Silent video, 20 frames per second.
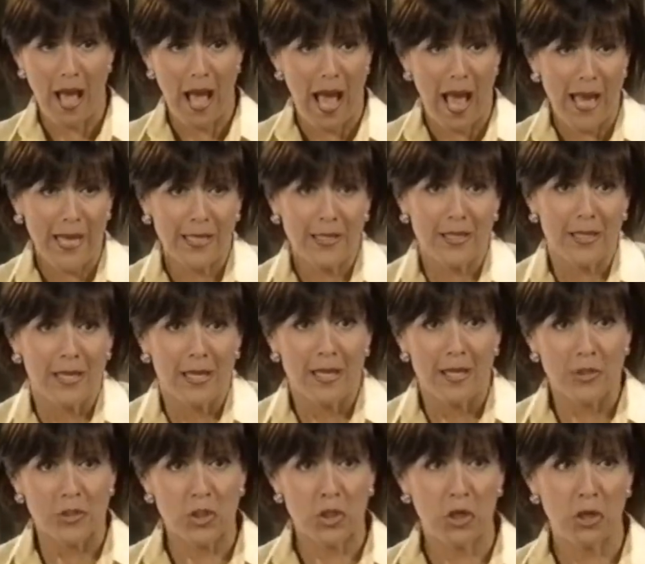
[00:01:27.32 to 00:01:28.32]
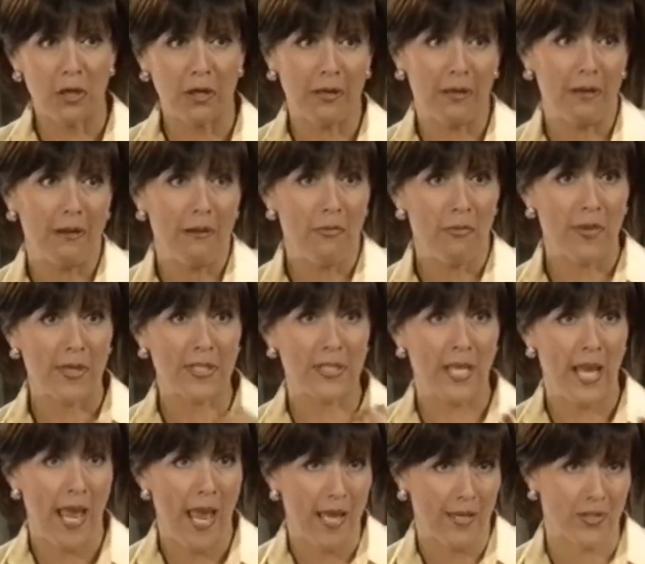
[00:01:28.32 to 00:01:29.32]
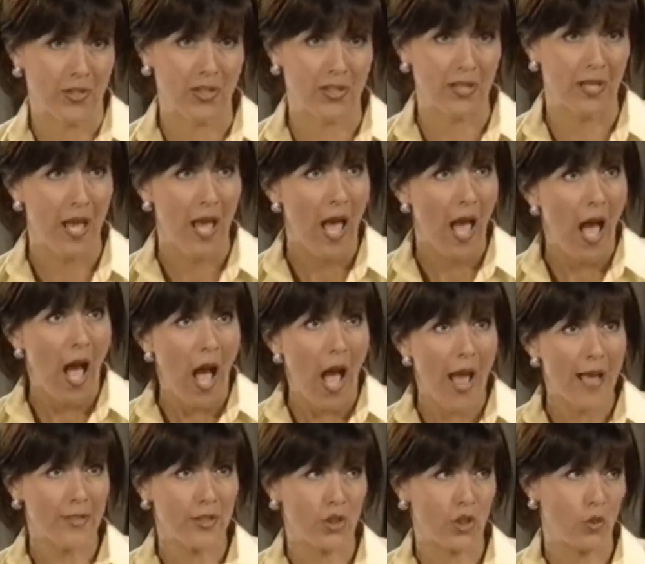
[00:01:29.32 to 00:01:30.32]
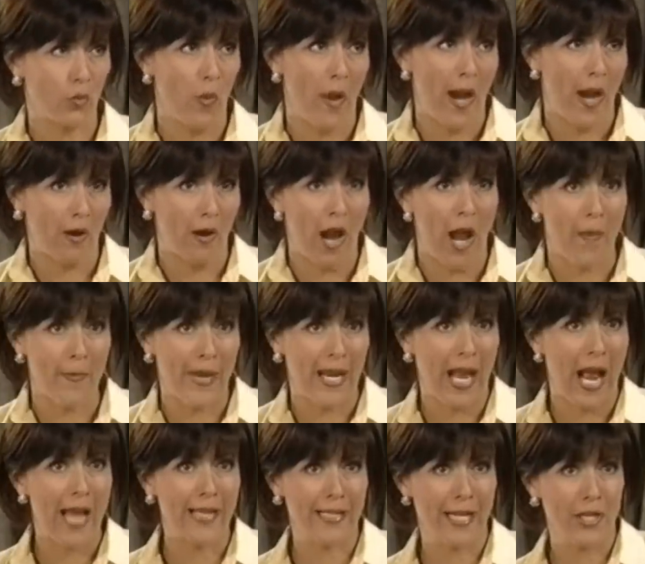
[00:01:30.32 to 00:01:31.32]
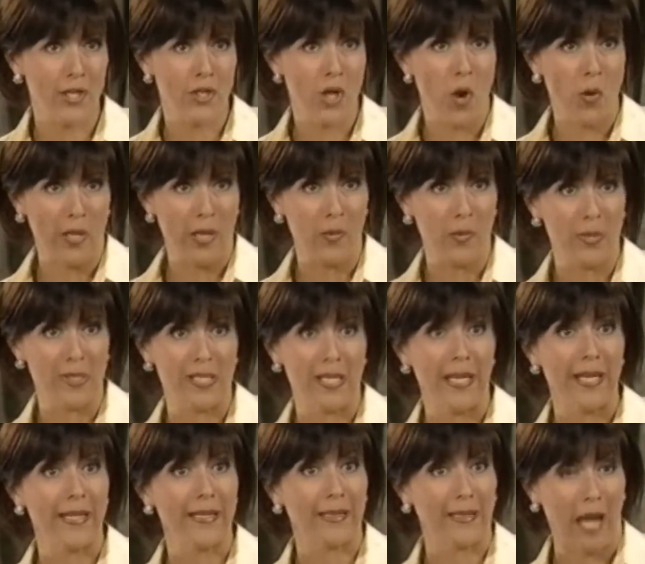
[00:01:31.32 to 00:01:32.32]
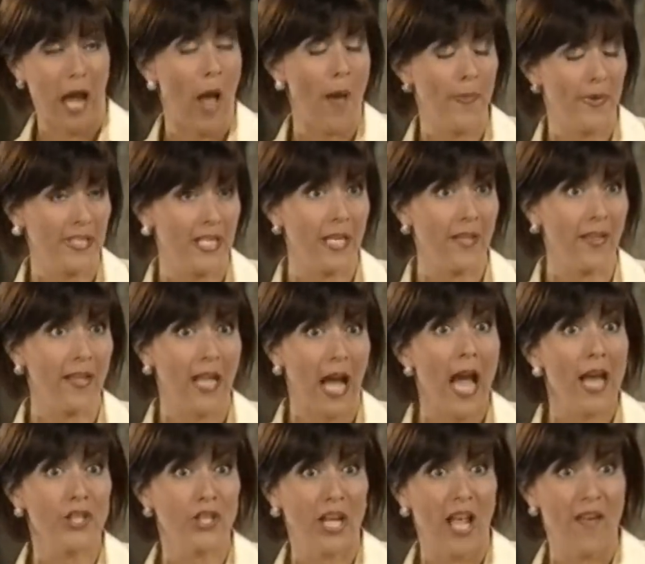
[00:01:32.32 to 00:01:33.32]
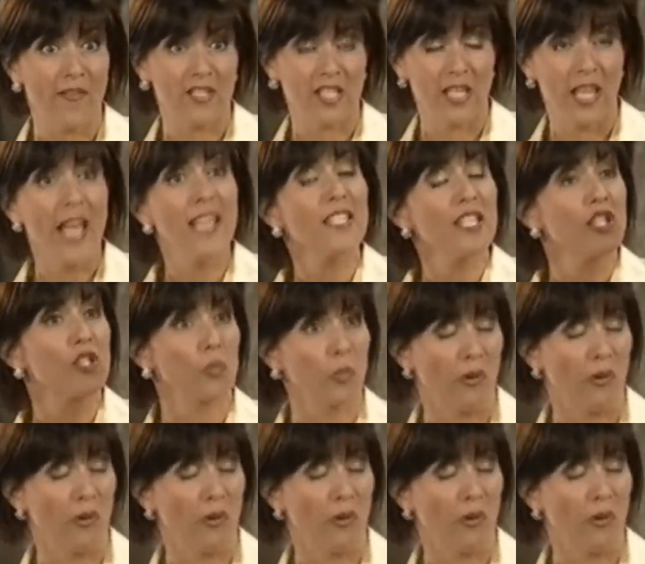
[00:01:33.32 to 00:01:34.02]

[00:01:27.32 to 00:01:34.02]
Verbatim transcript: I took the tests. I swear. I mean, I didn't know he was incompetent. The guy should have his license oh,